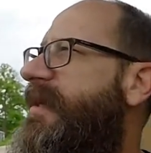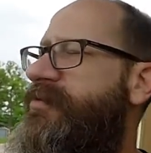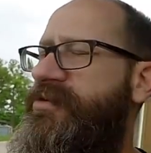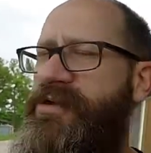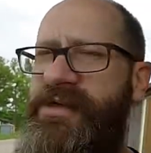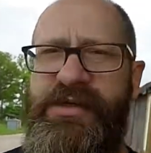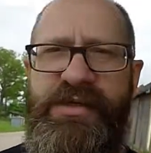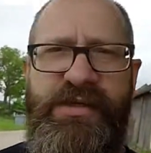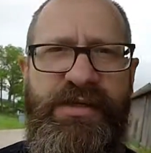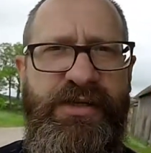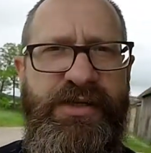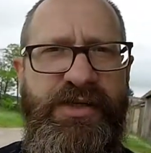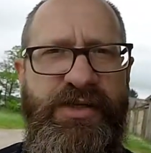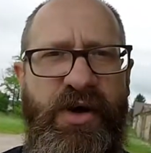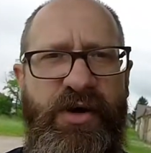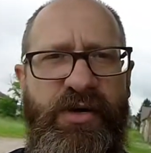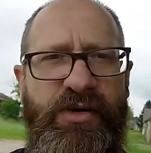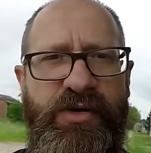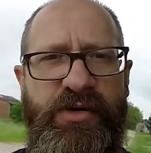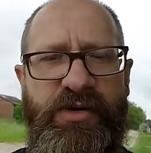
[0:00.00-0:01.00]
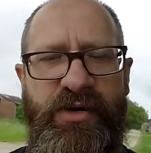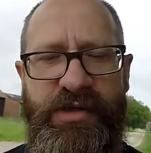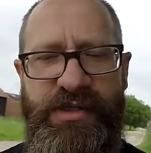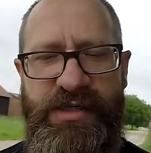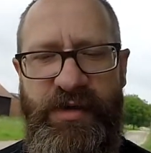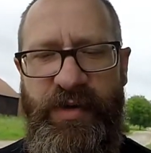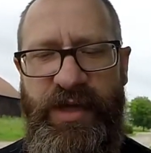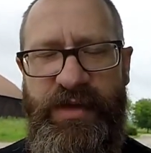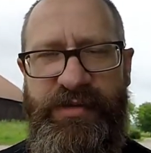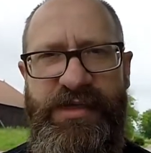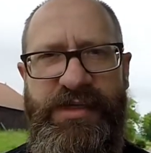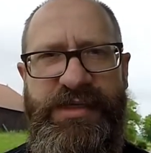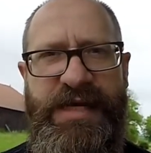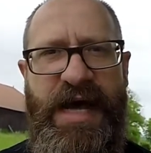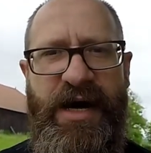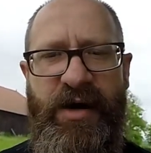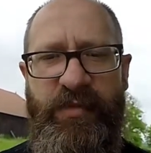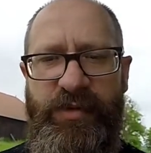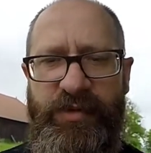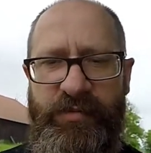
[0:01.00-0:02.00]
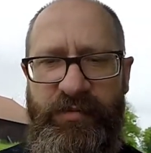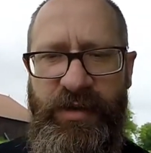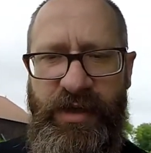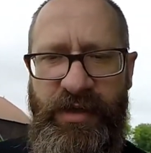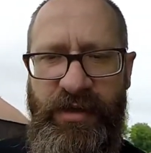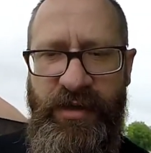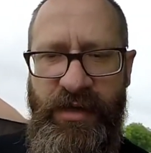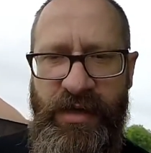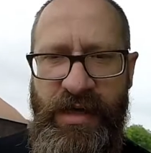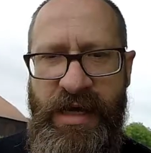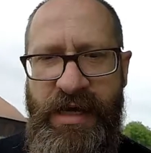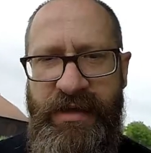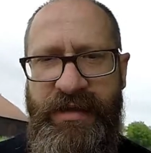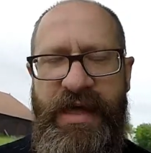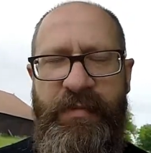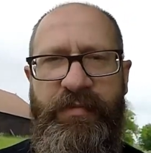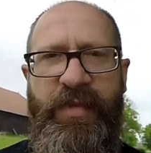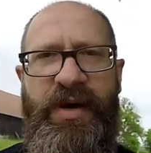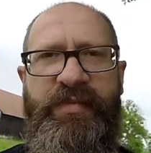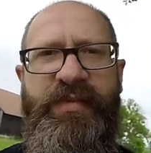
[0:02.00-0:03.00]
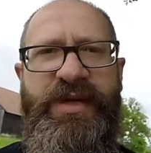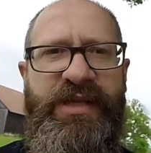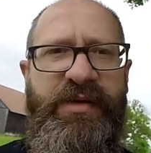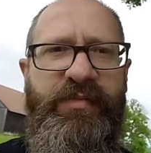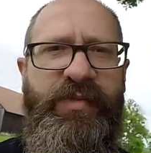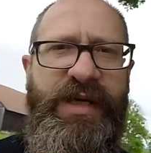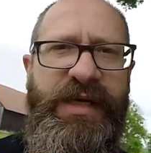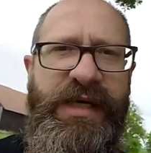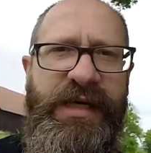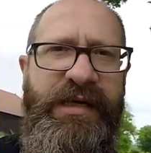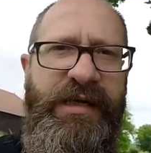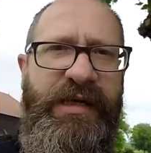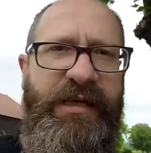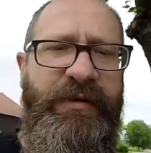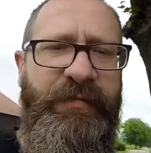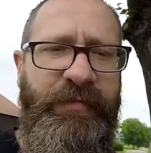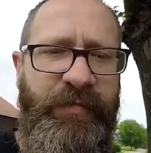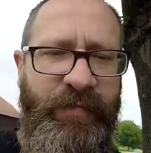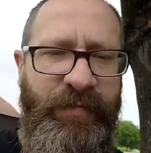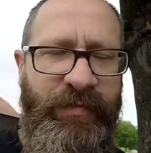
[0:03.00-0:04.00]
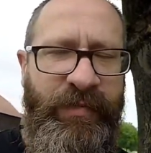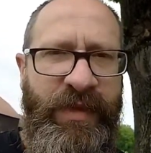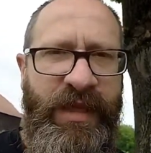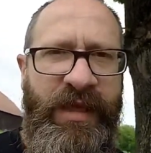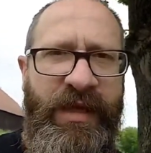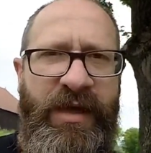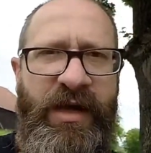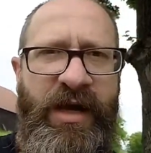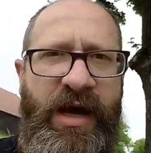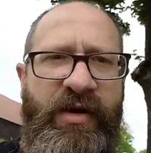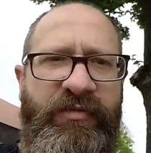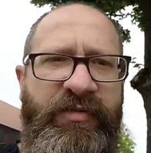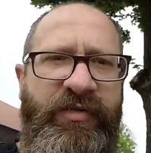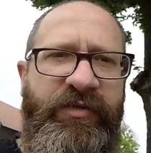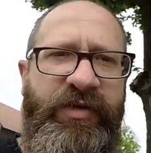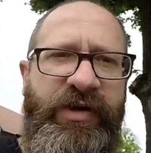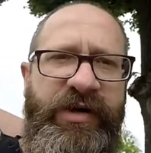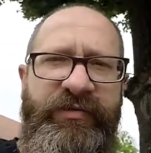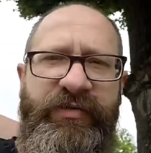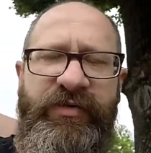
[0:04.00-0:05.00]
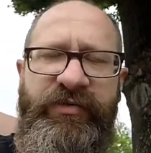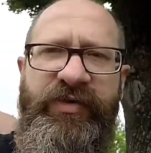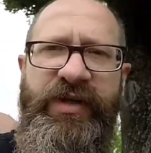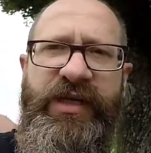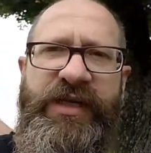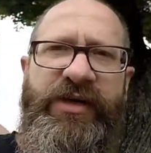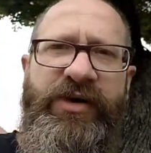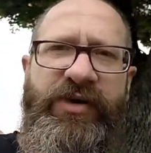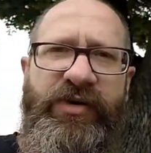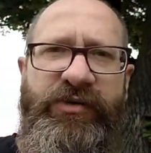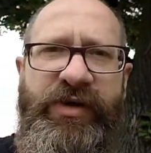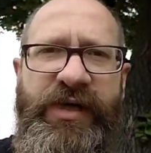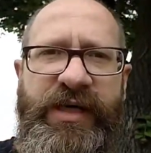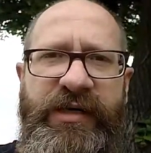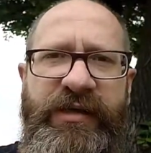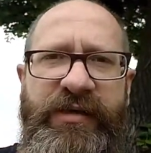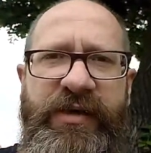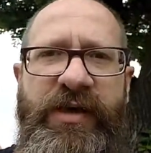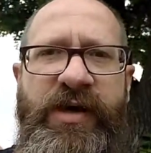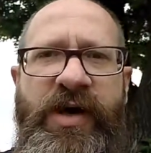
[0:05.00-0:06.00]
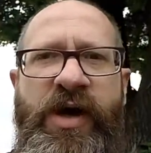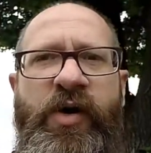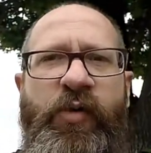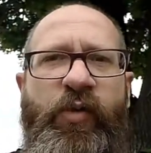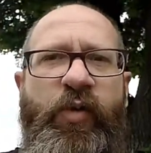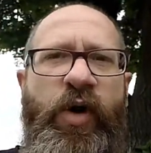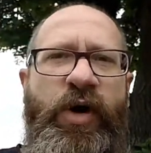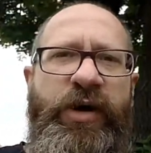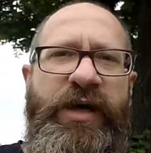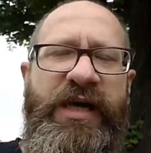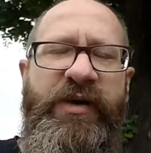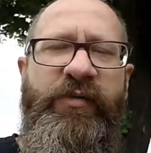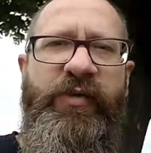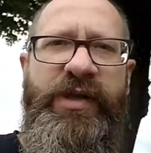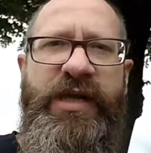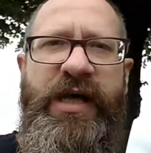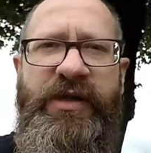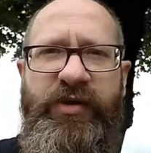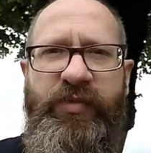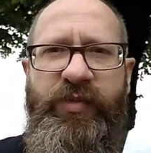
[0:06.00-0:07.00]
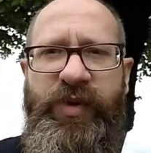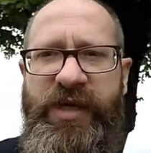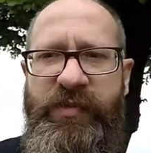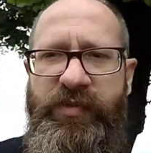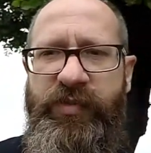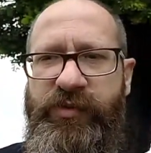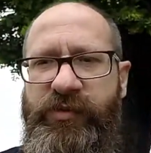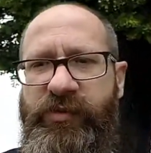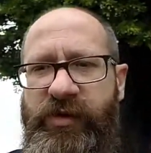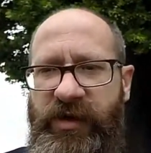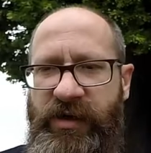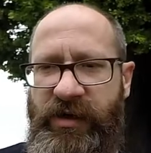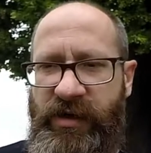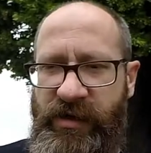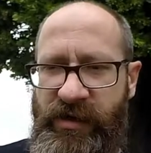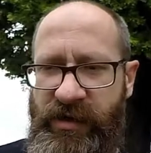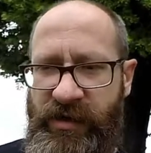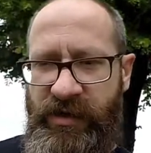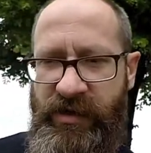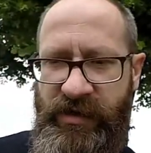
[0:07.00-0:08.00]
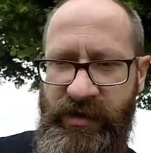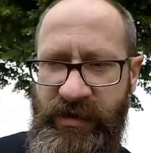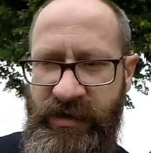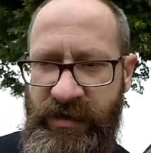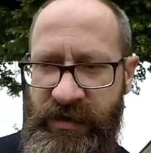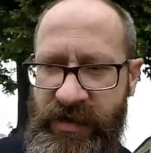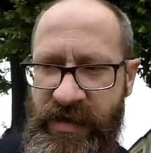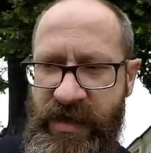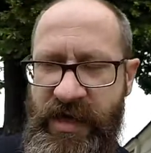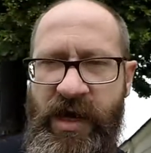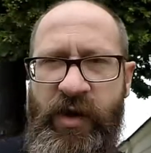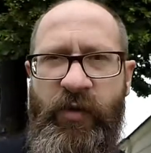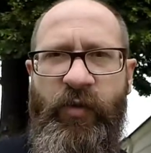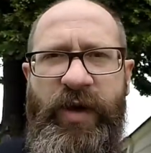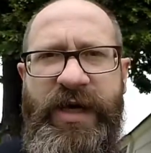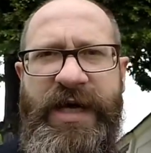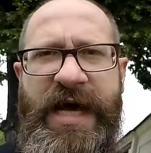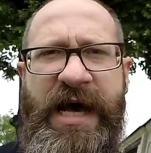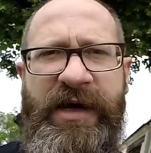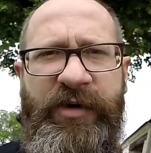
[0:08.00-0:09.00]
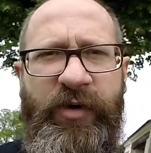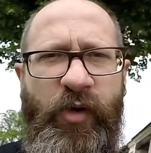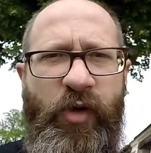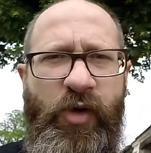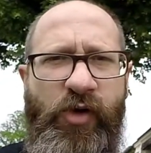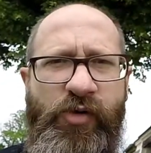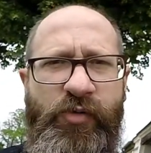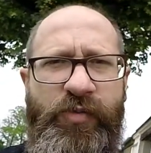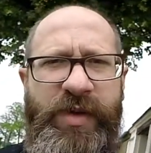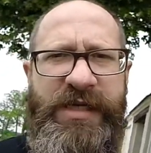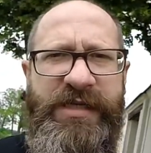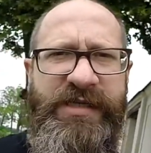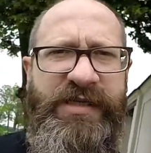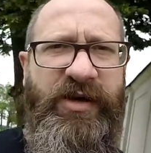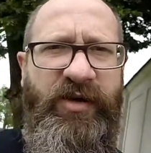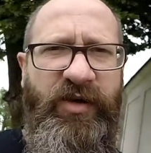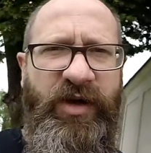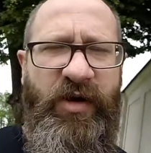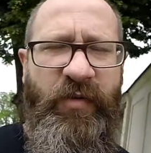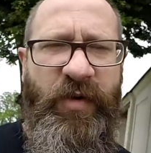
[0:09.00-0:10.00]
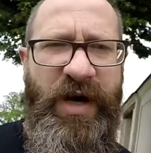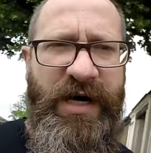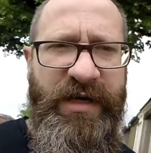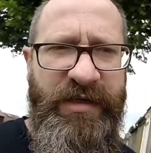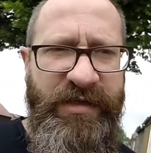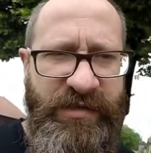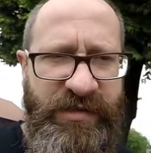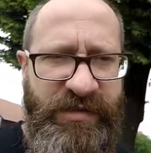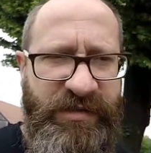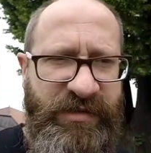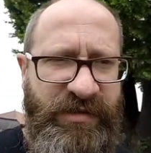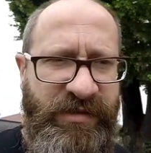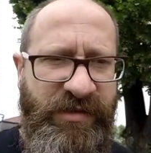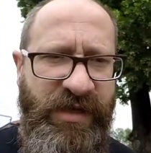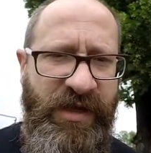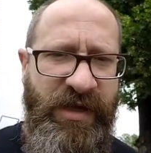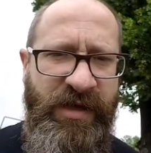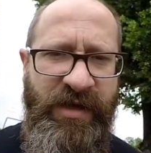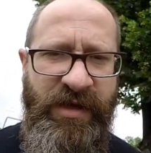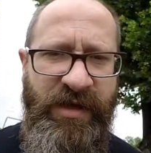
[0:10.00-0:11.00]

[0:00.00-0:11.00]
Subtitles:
else's song or on someone else's album. That might be the beginning of a very fulfilling career working with other people. We can't all be solo artists.